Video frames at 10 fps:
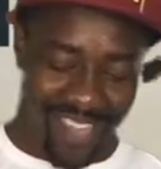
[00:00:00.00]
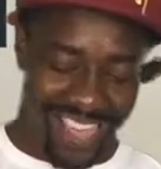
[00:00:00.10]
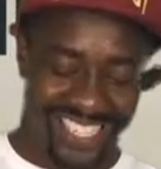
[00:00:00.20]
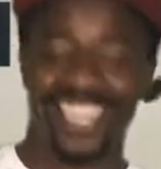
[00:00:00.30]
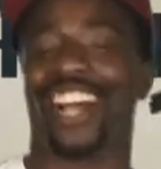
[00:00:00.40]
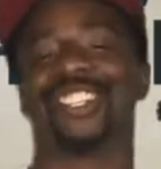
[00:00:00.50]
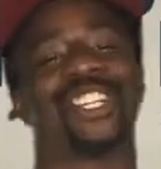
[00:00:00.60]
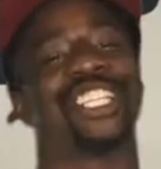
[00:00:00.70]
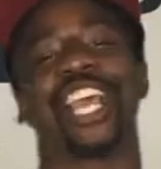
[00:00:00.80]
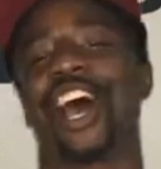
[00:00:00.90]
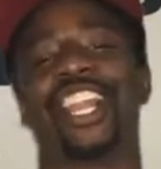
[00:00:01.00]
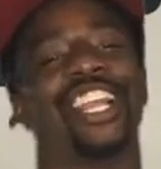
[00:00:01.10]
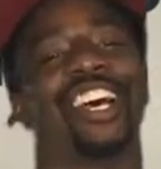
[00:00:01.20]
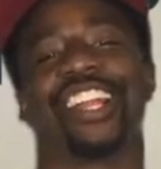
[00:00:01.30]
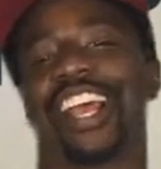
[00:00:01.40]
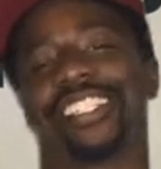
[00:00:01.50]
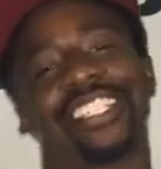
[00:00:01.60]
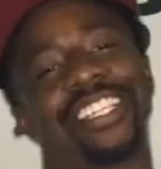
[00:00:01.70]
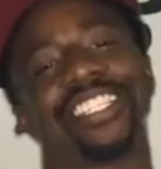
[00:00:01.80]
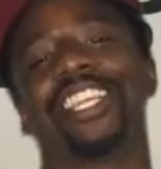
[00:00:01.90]
Man, she country as hell. I love that
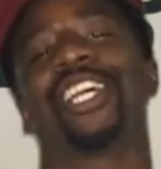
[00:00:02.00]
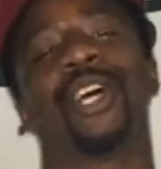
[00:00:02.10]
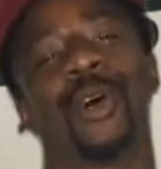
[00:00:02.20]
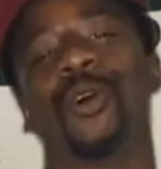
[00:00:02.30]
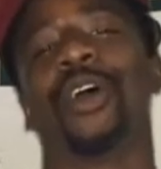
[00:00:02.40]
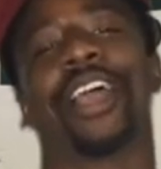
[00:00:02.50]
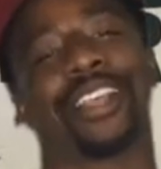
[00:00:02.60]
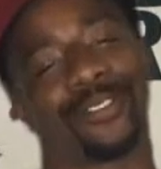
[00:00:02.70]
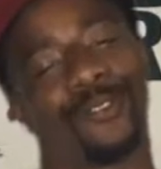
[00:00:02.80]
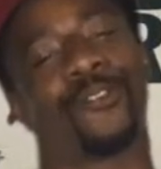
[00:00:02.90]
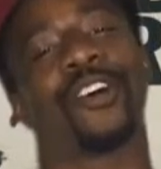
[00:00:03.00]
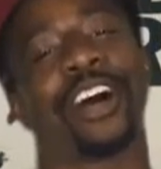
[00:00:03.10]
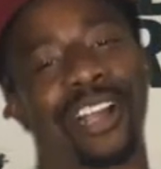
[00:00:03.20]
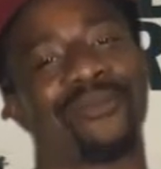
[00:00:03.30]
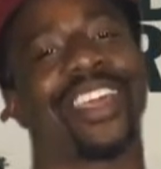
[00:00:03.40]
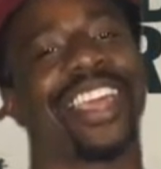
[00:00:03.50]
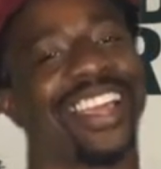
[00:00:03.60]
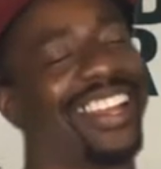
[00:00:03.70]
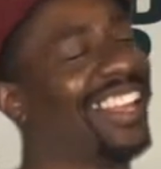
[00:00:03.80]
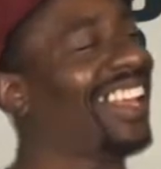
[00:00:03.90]
shit. She cool as fuck,
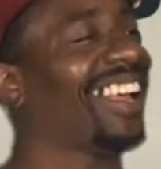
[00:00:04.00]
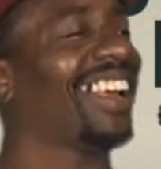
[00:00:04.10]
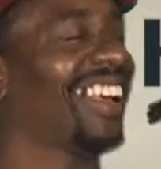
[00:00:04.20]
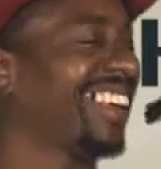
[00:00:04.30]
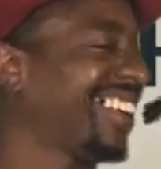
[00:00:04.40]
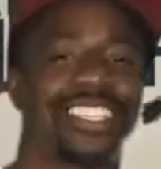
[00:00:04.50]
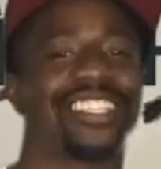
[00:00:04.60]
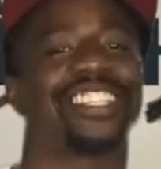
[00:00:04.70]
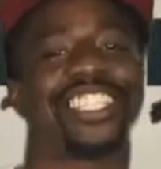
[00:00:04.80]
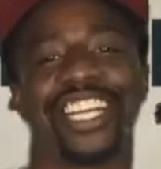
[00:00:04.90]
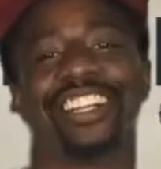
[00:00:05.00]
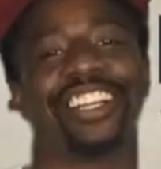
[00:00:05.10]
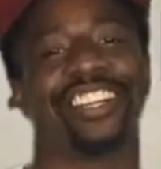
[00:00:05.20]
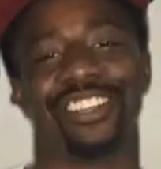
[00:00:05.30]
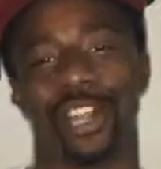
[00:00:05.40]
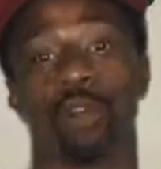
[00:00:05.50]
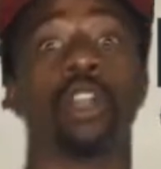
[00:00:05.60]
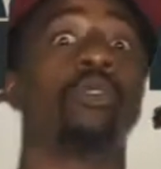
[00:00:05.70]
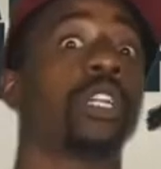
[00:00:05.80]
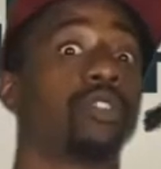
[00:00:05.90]
man. She's a cheerleader. You know,
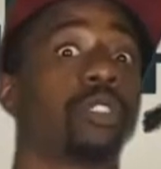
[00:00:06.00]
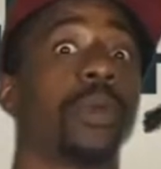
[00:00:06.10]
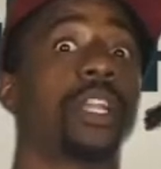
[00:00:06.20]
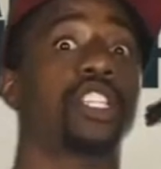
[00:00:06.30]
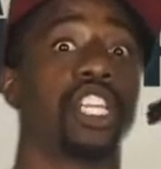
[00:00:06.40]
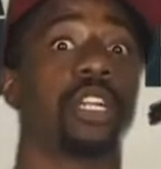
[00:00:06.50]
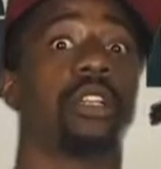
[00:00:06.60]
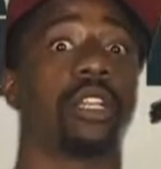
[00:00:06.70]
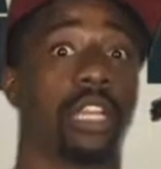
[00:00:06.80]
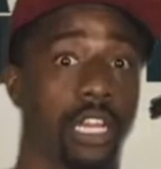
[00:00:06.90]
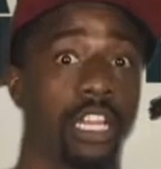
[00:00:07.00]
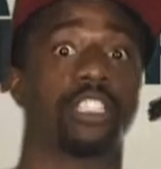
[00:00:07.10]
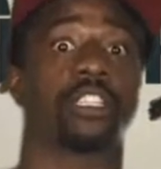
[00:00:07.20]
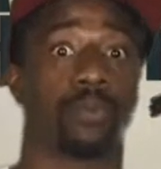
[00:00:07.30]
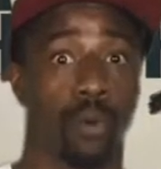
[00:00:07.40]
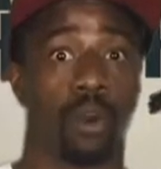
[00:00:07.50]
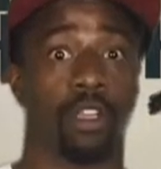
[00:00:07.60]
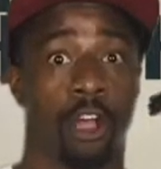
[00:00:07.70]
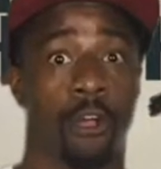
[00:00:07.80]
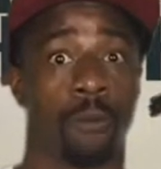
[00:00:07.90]
no disrespect to cheerleading. It is a
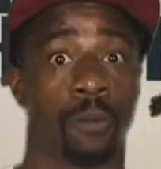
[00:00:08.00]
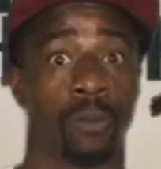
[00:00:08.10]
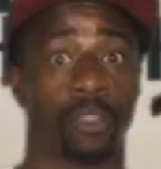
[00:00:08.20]
sport, y'all.